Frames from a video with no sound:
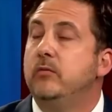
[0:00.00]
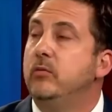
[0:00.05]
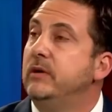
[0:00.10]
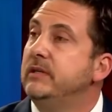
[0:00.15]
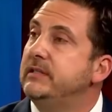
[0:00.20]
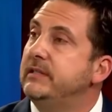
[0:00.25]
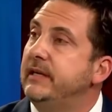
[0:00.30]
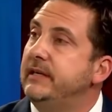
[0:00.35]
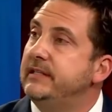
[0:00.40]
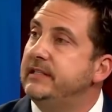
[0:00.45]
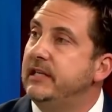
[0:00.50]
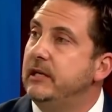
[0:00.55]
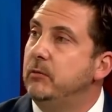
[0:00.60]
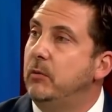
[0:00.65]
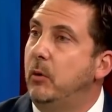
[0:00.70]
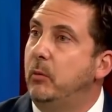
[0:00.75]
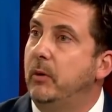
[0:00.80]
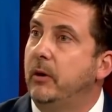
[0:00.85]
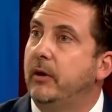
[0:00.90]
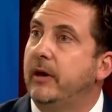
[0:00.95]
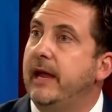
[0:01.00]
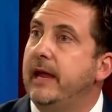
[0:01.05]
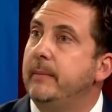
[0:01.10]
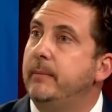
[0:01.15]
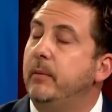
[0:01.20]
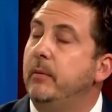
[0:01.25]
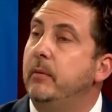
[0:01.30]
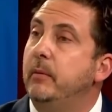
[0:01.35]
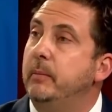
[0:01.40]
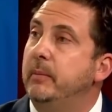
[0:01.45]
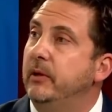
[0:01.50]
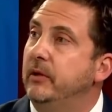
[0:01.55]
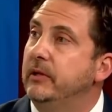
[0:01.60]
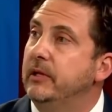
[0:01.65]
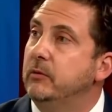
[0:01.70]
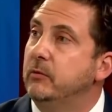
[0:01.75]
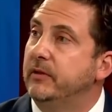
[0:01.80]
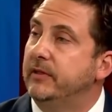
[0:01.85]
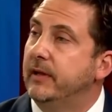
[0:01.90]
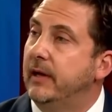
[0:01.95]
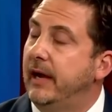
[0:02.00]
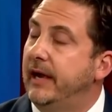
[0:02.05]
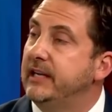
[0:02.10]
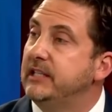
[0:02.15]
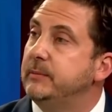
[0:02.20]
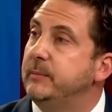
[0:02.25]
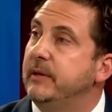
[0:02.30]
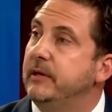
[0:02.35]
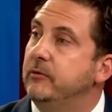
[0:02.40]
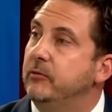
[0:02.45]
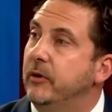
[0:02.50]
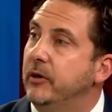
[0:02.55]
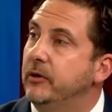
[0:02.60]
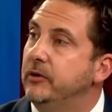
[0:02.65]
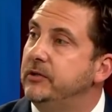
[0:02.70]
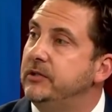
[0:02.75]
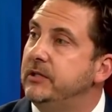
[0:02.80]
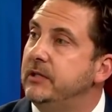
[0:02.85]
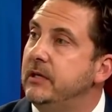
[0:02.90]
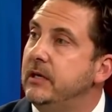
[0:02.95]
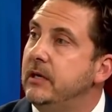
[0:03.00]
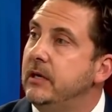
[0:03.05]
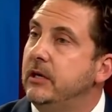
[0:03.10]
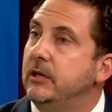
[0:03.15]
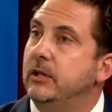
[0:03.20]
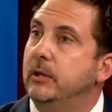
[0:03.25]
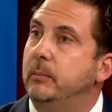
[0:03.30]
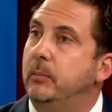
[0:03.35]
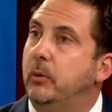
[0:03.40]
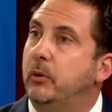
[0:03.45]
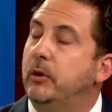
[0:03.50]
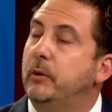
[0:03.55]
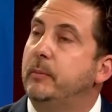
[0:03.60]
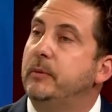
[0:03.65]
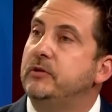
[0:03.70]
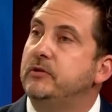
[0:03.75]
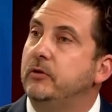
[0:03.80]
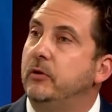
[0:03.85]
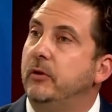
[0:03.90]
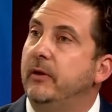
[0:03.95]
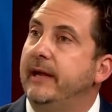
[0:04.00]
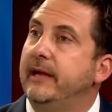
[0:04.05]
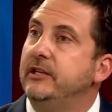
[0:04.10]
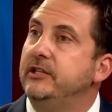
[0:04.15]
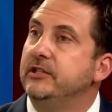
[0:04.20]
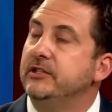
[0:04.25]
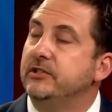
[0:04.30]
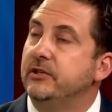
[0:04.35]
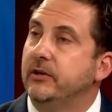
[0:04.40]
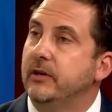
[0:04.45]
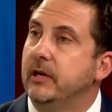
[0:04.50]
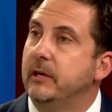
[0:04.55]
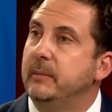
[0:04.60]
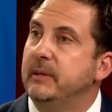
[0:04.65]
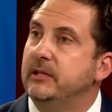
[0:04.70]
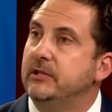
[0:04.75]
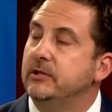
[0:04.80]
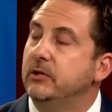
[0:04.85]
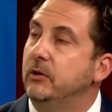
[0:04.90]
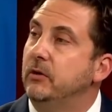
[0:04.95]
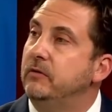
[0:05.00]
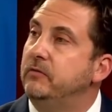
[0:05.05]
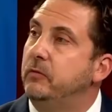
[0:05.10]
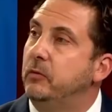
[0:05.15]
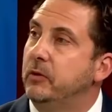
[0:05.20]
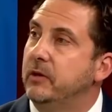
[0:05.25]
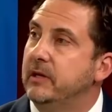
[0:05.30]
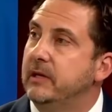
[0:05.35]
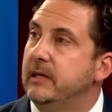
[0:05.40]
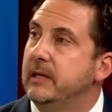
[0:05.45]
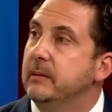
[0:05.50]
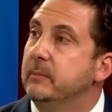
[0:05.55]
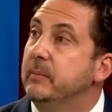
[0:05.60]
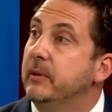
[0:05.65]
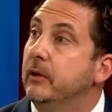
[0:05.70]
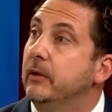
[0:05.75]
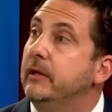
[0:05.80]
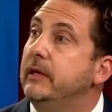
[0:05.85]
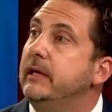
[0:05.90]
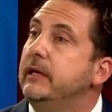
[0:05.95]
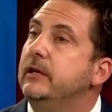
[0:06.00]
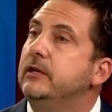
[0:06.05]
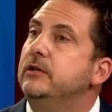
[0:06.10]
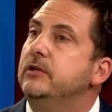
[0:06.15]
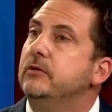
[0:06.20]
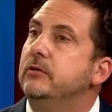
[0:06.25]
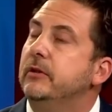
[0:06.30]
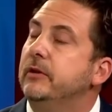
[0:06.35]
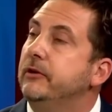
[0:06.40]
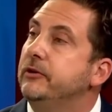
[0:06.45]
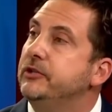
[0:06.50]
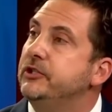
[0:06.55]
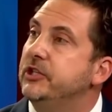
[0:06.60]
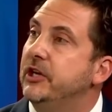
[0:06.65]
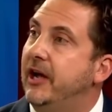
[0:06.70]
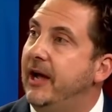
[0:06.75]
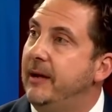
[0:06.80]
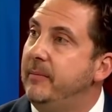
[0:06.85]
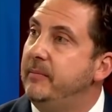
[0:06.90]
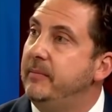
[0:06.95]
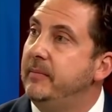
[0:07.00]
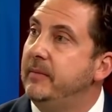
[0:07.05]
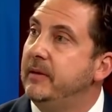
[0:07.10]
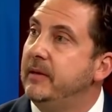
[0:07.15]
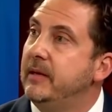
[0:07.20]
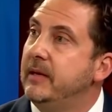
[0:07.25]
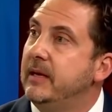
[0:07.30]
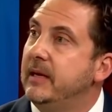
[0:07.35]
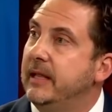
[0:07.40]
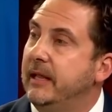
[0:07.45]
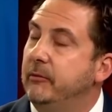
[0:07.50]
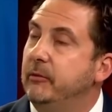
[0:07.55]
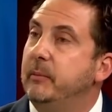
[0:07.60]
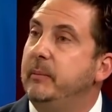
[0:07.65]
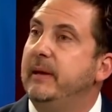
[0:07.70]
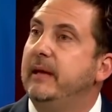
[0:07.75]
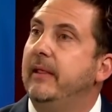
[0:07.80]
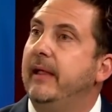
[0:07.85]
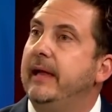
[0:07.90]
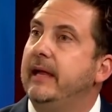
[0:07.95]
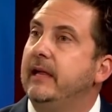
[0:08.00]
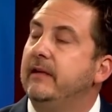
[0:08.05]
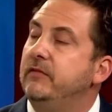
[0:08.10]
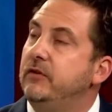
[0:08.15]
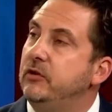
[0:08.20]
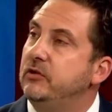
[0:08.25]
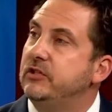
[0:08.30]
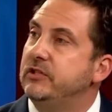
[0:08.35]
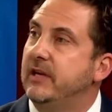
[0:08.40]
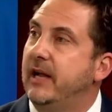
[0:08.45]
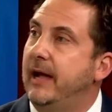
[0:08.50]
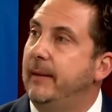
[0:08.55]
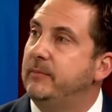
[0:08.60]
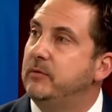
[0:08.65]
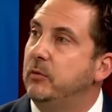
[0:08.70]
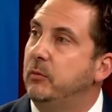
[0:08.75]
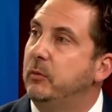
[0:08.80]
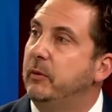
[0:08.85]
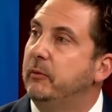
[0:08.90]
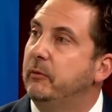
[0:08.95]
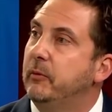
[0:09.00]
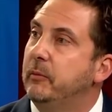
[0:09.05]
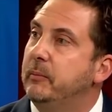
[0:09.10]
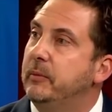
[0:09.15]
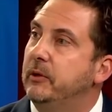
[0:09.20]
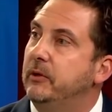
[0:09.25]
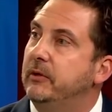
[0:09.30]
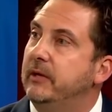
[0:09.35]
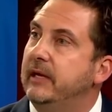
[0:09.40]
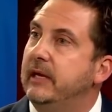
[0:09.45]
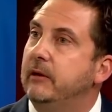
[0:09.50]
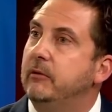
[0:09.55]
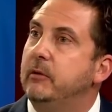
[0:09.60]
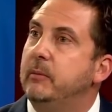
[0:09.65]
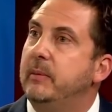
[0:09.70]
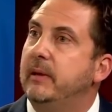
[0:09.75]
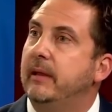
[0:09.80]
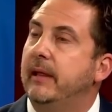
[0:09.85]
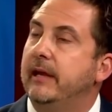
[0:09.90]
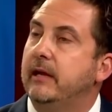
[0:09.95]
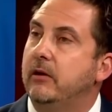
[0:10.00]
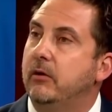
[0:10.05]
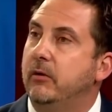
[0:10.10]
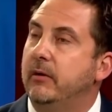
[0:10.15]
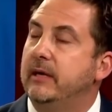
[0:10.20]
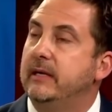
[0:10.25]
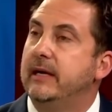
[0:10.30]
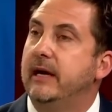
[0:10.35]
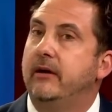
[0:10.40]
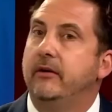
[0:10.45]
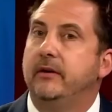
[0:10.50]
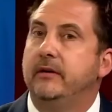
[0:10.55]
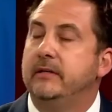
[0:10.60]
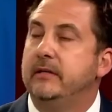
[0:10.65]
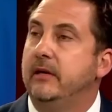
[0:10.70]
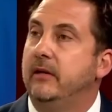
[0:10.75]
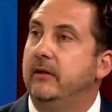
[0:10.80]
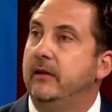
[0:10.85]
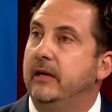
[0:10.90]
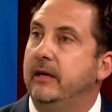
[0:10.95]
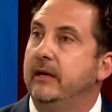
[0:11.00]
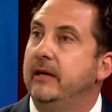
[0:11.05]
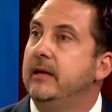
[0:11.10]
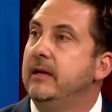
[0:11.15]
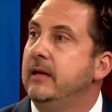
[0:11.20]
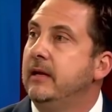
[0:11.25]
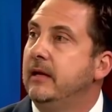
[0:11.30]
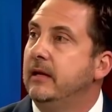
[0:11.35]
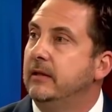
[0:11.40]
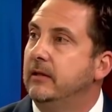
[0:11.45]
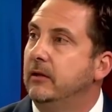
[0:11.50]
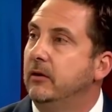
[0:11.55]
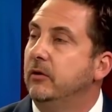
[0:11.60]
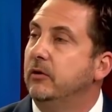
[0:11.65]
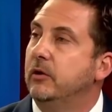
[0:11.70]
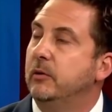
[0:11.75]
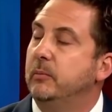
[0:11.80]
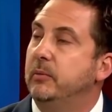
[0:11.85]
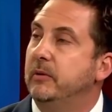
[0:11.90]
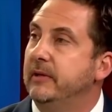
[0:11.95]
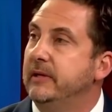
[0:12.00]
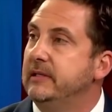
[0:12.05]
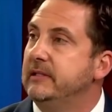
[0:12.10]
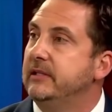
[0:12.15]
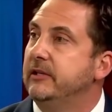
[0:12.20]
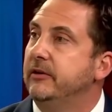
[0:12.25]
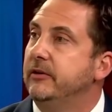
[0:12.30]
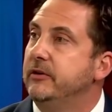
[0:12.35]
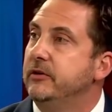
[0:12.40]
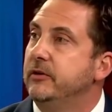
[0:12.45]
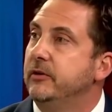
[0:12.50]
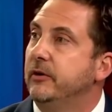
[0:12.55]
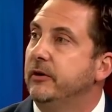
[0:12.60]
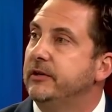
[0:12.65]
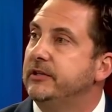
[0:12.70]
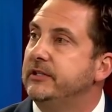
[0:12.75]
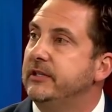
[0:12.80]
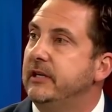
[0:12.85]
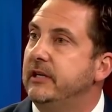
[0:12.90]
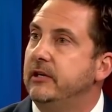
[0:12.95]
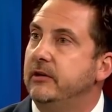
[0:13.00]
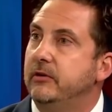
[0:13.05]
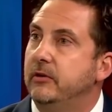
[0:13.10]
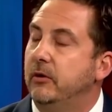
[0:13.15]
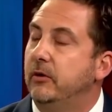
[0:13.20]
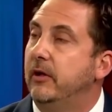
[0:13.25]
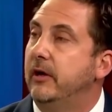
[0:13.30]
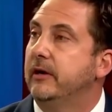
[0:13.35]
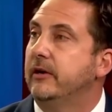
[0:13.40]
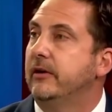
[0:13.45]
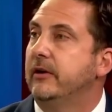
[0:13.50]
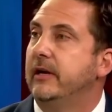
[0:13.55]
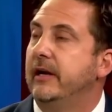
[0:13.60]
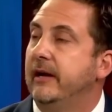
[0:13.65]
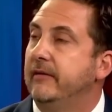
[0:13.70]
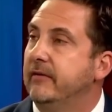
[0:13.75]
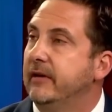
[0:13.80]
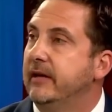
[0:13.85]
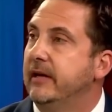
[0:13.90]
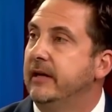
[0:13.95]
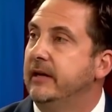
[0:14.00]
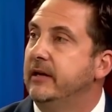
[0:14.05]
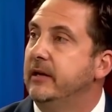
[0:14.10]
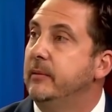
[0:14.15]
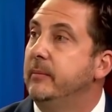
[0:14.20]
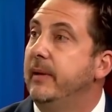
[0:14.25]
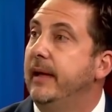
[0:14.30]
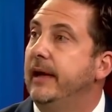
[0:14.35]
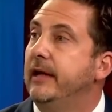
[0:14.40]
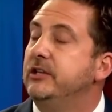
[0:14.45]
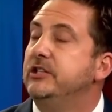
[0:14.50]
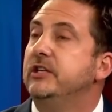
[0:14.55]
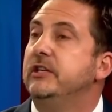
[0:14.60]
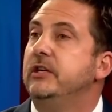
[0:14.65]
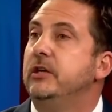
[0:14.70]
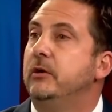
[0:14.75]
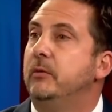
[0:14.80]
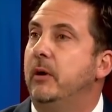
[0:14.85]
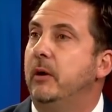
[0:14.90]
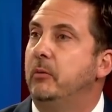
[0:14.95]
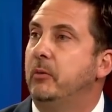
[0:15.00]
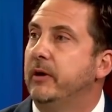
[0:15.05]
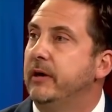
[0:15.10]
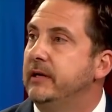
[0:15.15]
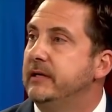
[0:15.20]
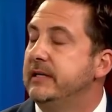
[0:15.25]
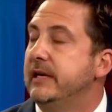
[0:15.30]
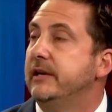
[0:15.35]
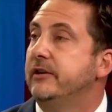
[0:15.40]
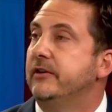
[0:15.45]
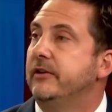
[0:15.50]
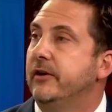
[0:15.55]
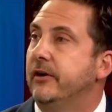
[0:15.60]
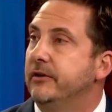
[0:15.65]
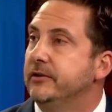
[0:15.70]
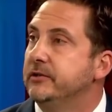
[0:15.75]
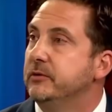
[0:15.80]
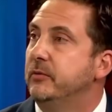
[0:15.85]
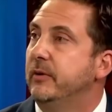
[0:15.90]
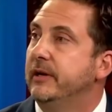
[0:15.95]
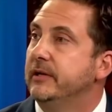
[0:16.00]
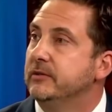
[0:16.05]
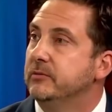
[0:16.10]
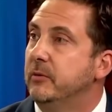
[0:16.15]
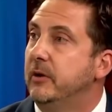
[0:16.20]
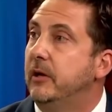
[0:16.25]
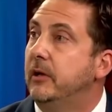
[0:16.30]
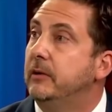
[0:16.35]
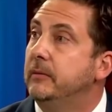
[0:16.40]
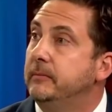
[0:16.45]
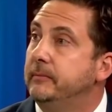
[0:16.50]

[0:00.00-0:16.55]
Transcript: once they see what we're capable of building with the high speed roads, the Border Patrol agents are going to be so afforded the ability to do their job. It would be like if you stopped what we were building, it would be like going down and telling the local police here in New York City, you no longer can have a gun and a badge, and you know what, we're going to take your cars away as well.